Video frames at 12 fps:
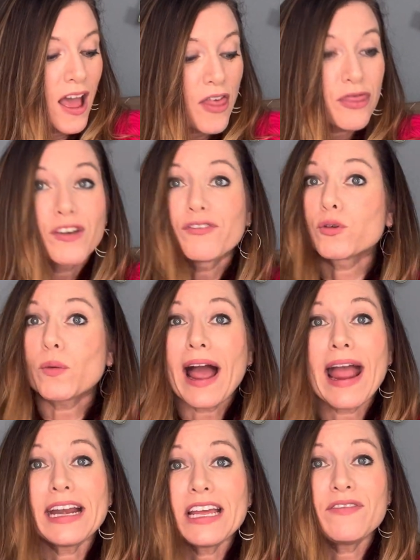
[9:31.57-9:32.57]
the
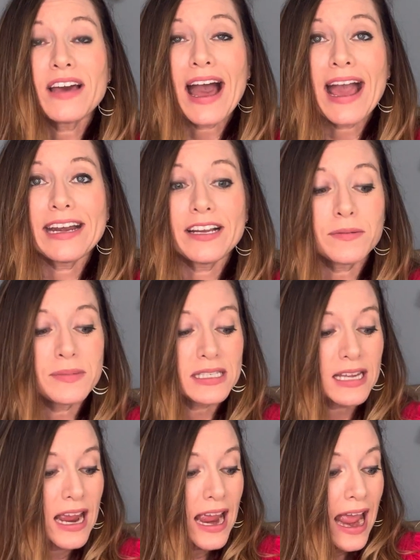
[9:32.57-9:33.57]
variety of the items,
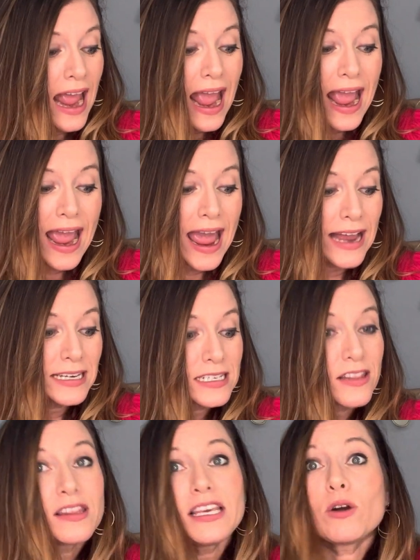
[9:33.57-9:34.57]
and
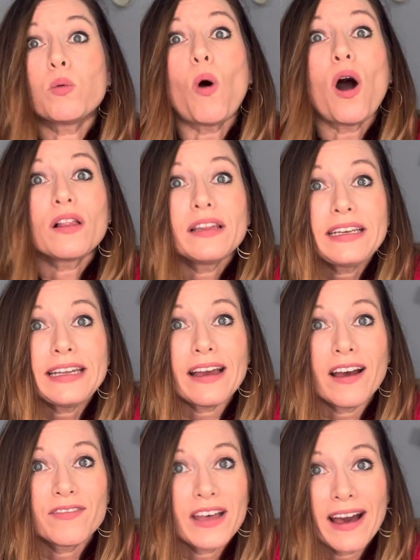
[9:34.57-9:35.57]
the quality
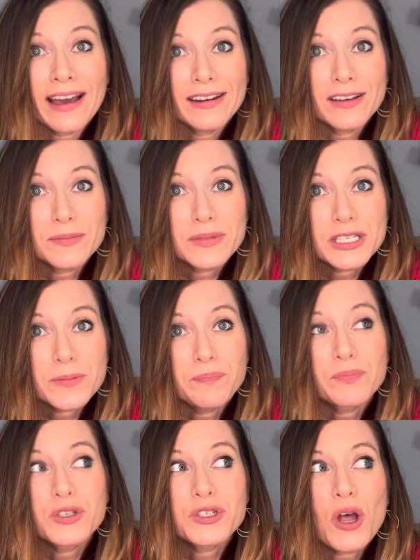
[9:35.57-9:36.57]
of the items.
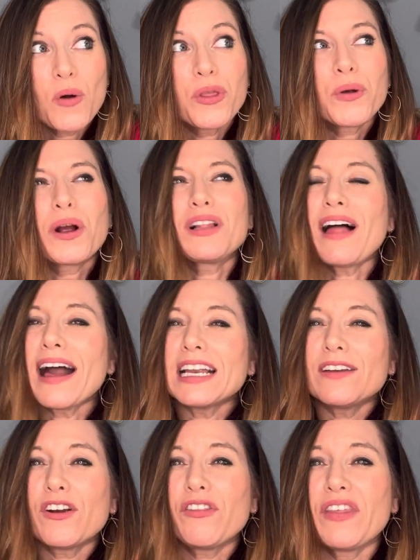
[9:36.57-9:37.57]
So there are a lot of
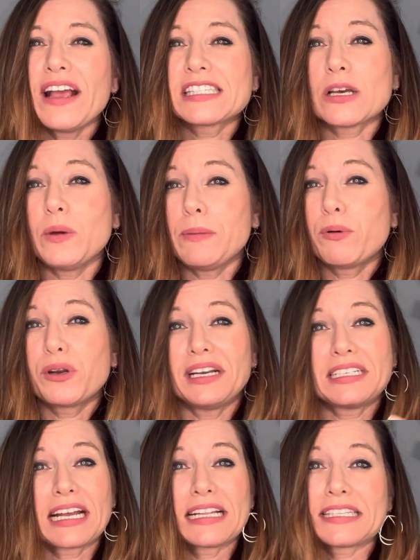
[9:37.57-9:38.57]
different things that we put
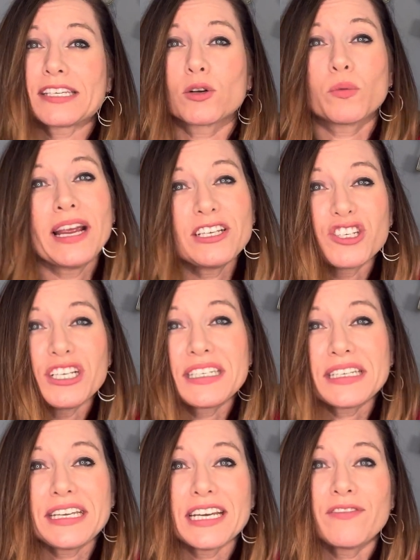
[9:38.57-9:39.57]
into consideration to
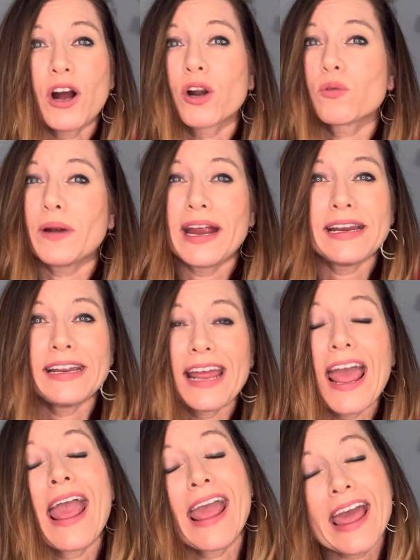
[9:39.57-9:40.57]
give our rating,
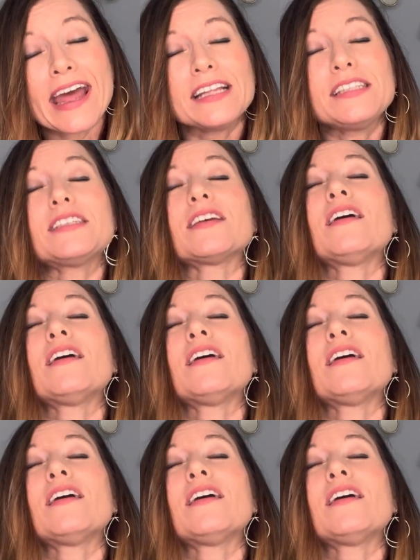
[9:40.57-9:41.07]
and